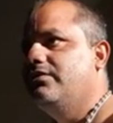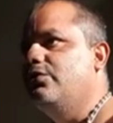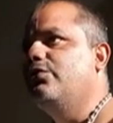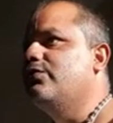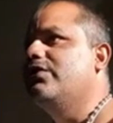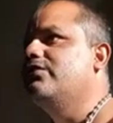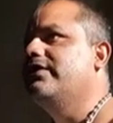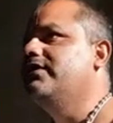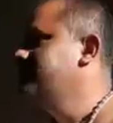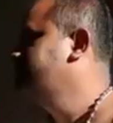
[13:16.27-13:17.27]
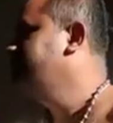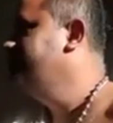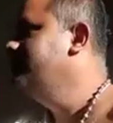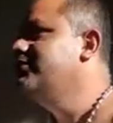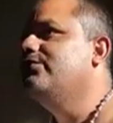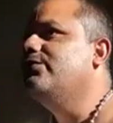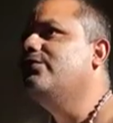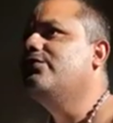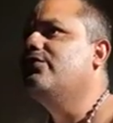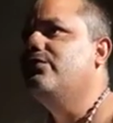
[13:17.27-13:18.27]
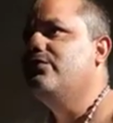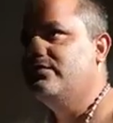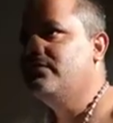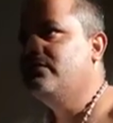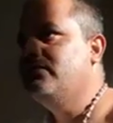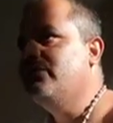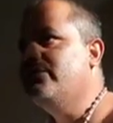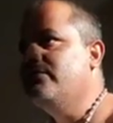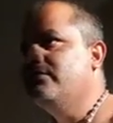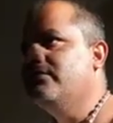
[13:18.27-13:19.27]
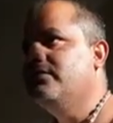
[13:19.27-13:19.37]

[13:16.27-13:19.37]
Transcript: You don't want to hear someone you don't know, do you?